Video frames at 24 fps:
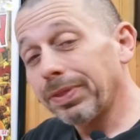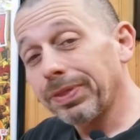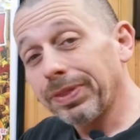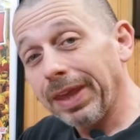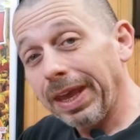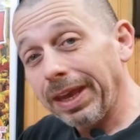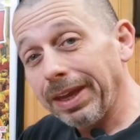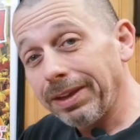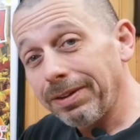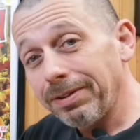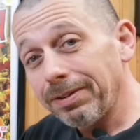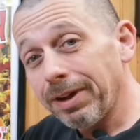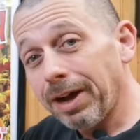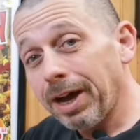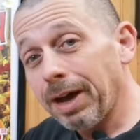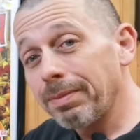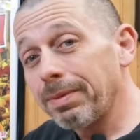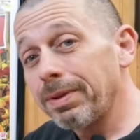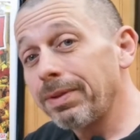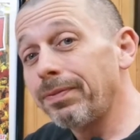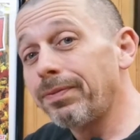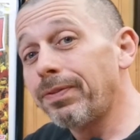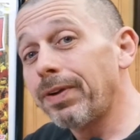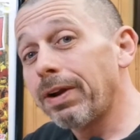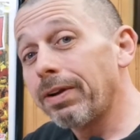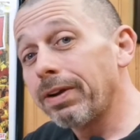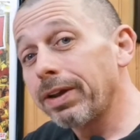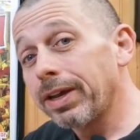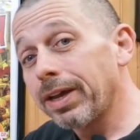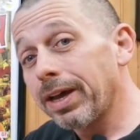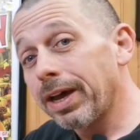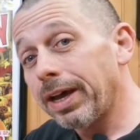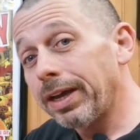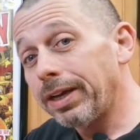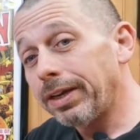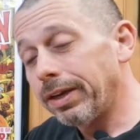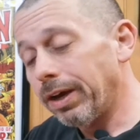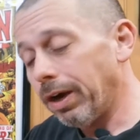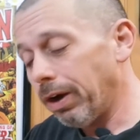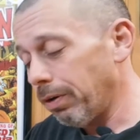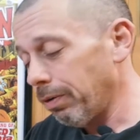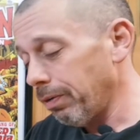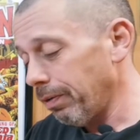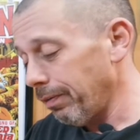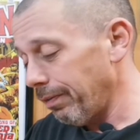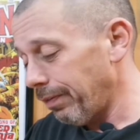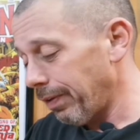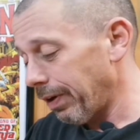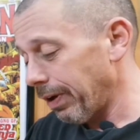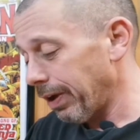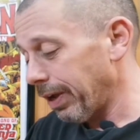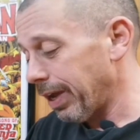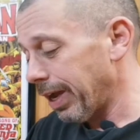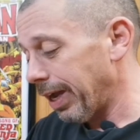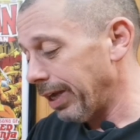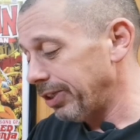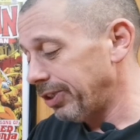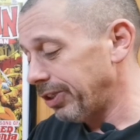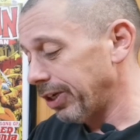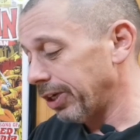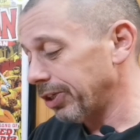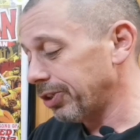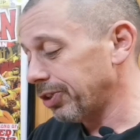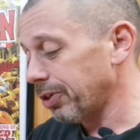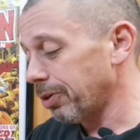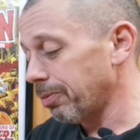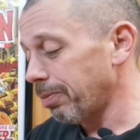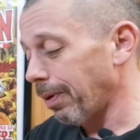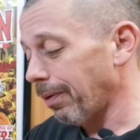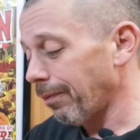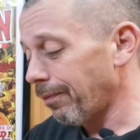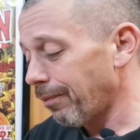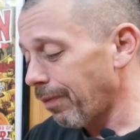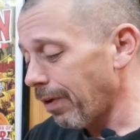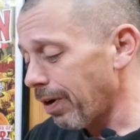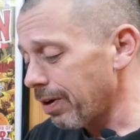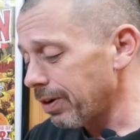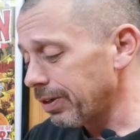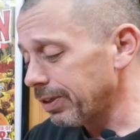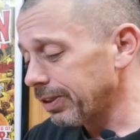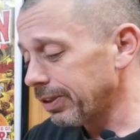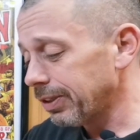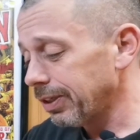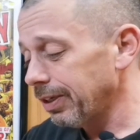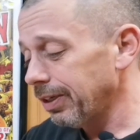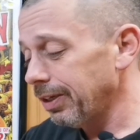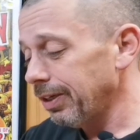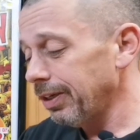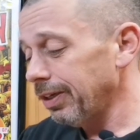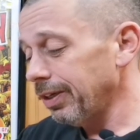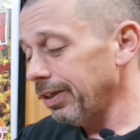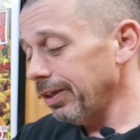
Thank you, Namman. Very kind note. Very kind gesture. But first,